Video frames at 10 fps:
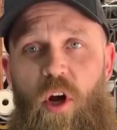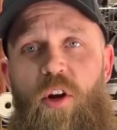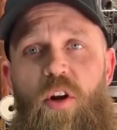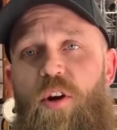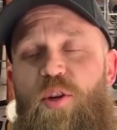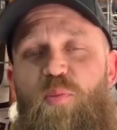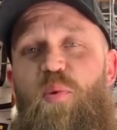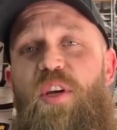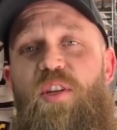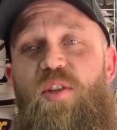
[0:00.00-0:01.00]
$100 a
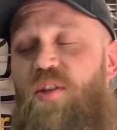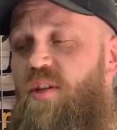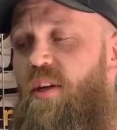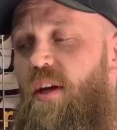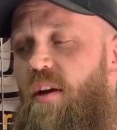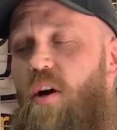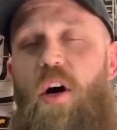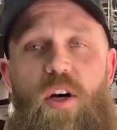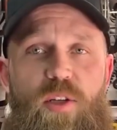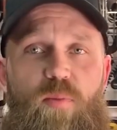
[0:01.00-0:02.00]
piece is a
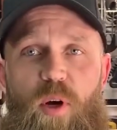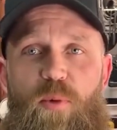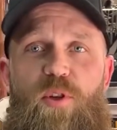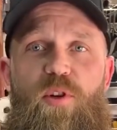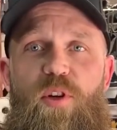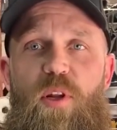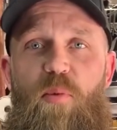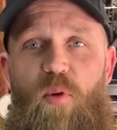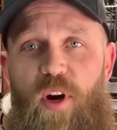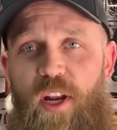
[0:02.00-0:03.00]
awesome opportunity,
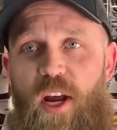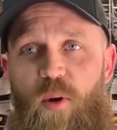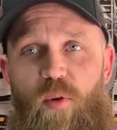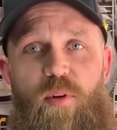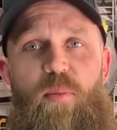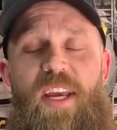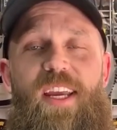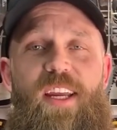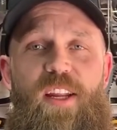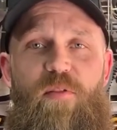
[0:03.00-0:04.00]
but right now we're
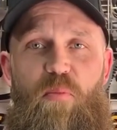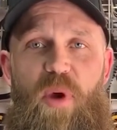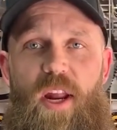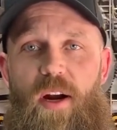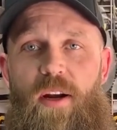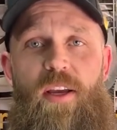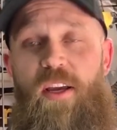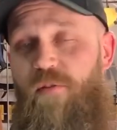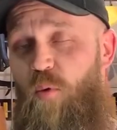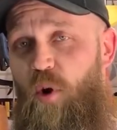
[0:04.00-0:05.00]
making it even better.
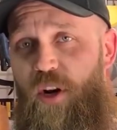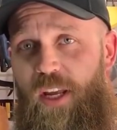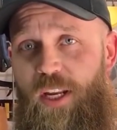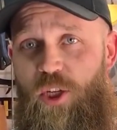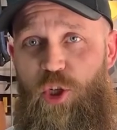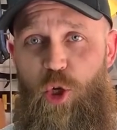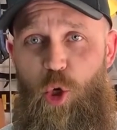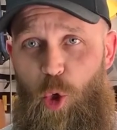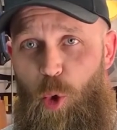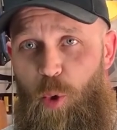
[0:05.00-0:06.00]
If you wanted to get
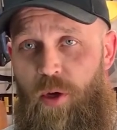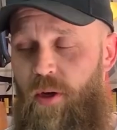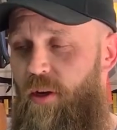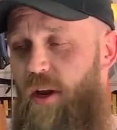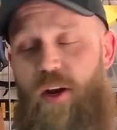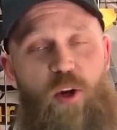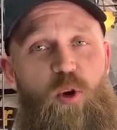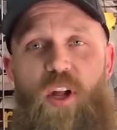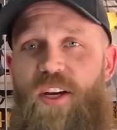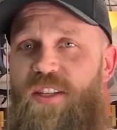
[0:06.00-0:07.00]
two and
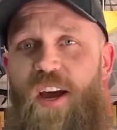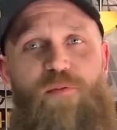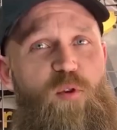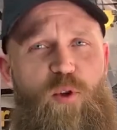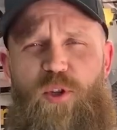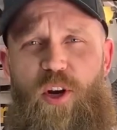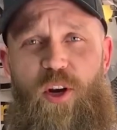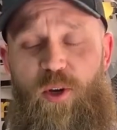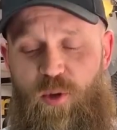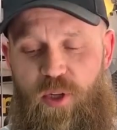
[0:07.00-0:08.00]
utilize that full
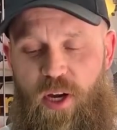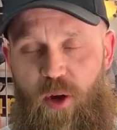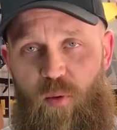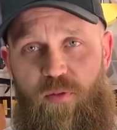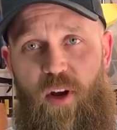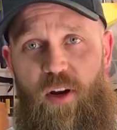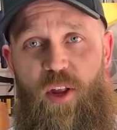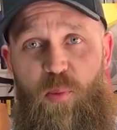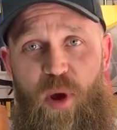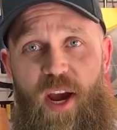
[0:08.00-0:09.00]
stereo sound, we've got
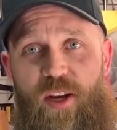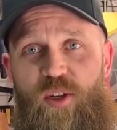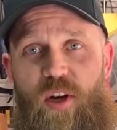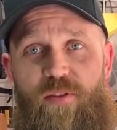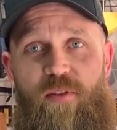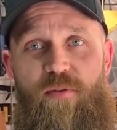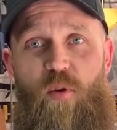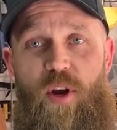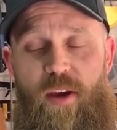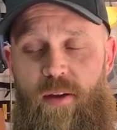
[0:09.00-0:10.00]
another package offer
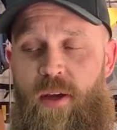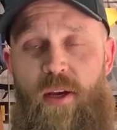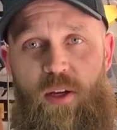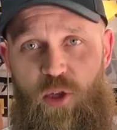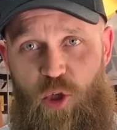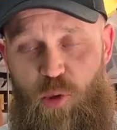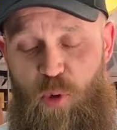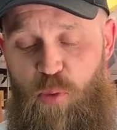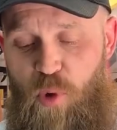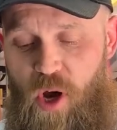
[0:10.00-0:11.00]
for you. Two
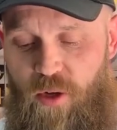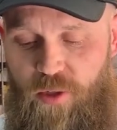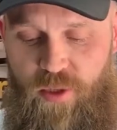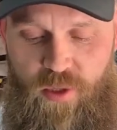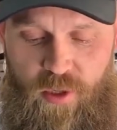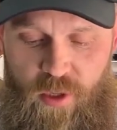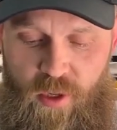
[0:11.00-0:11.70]
Boom Bottles